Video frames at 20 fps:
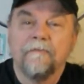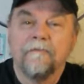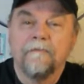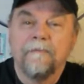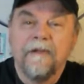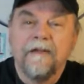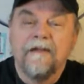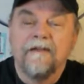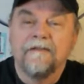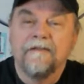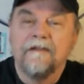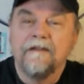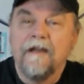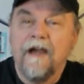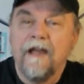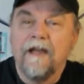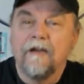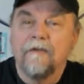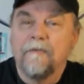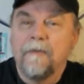because the
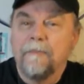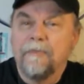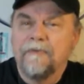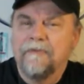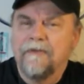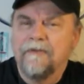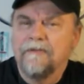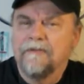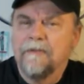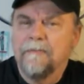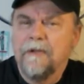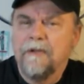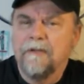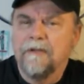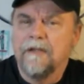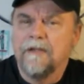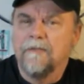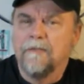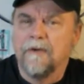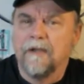Nile represents the
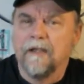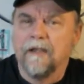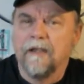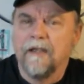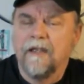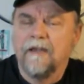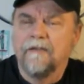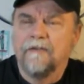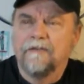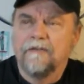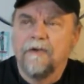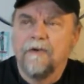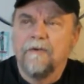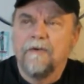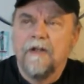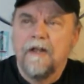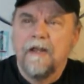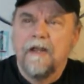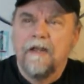Milky Way, and so